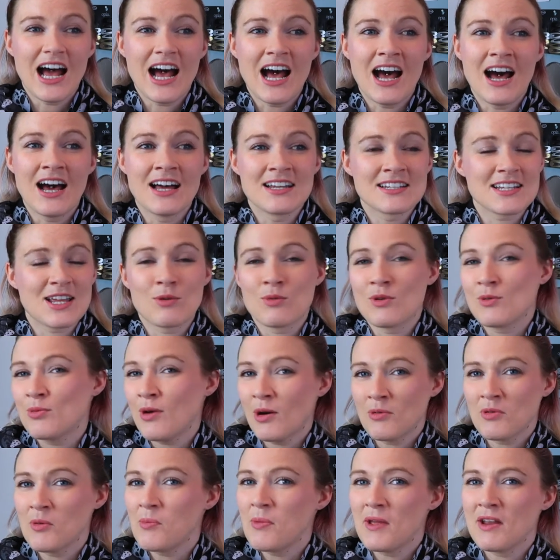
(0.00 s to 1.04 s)
And it will
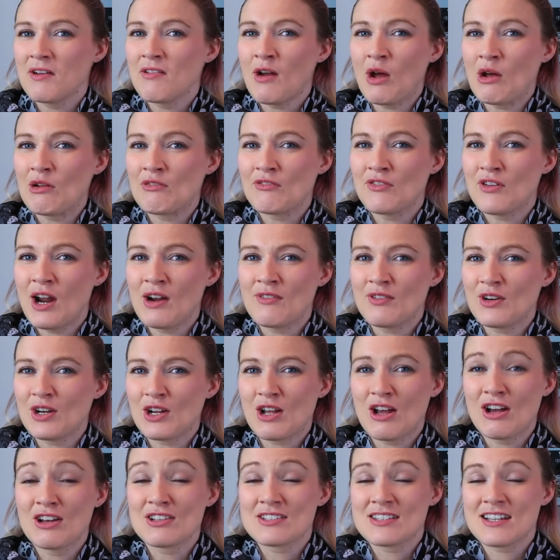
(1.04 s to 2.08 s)
probably be around forever
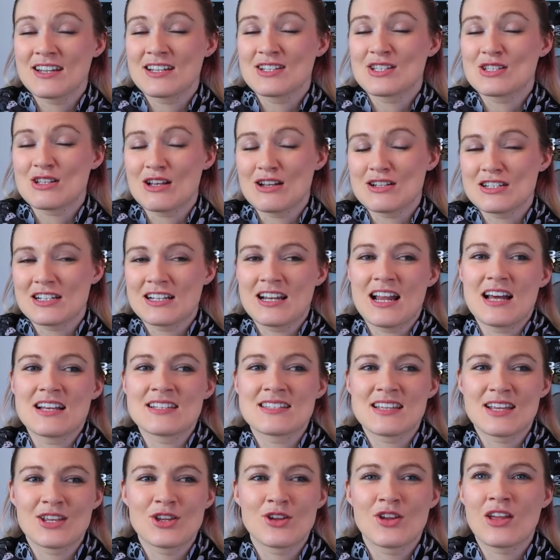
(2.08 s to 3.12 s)
because it is such a
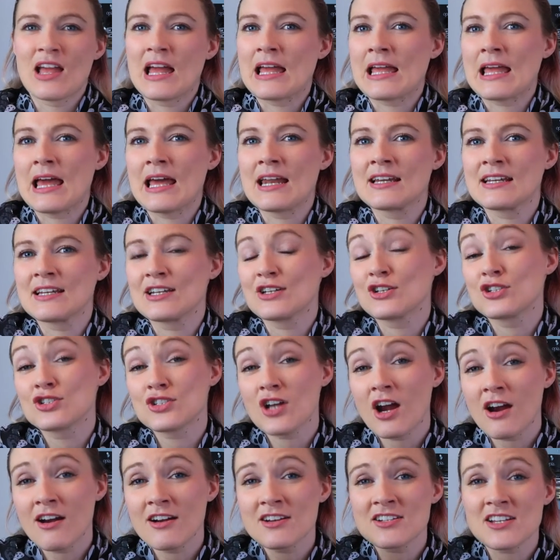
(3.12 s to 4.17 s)
classic. You can get it in a
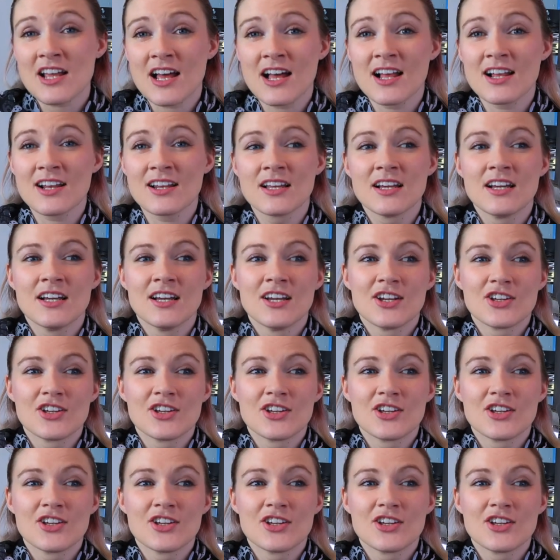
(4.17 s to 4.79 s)
shower gel.